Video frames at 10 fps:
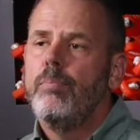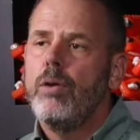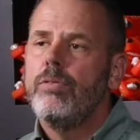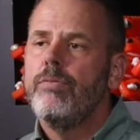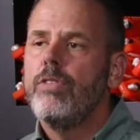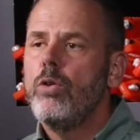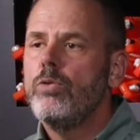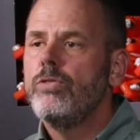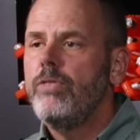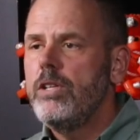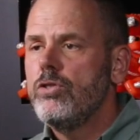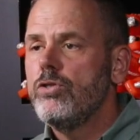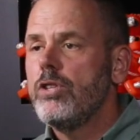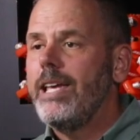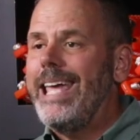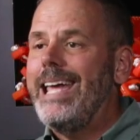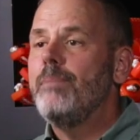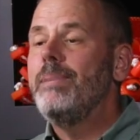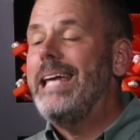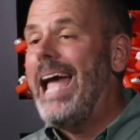Both of those features
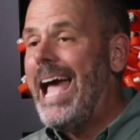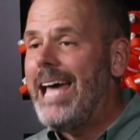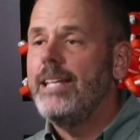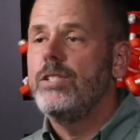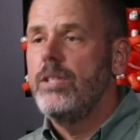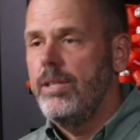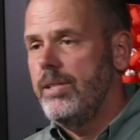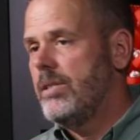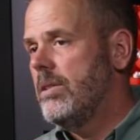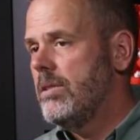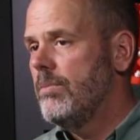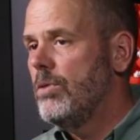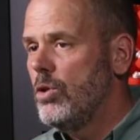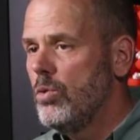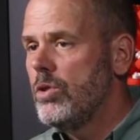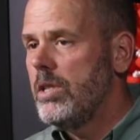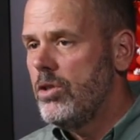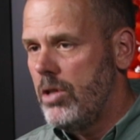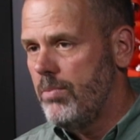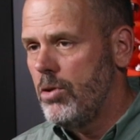can be added to this system
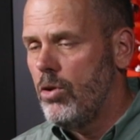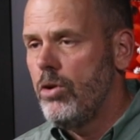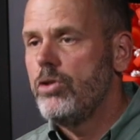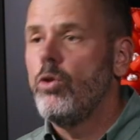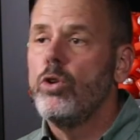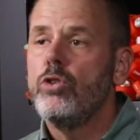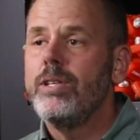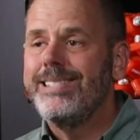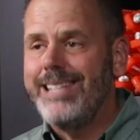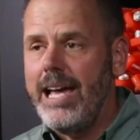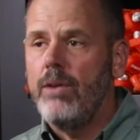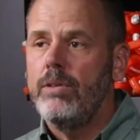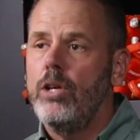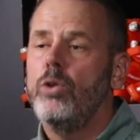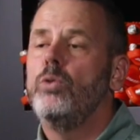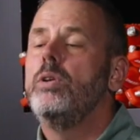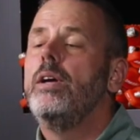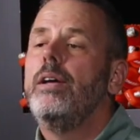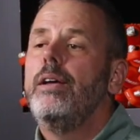using chip cards, or you can download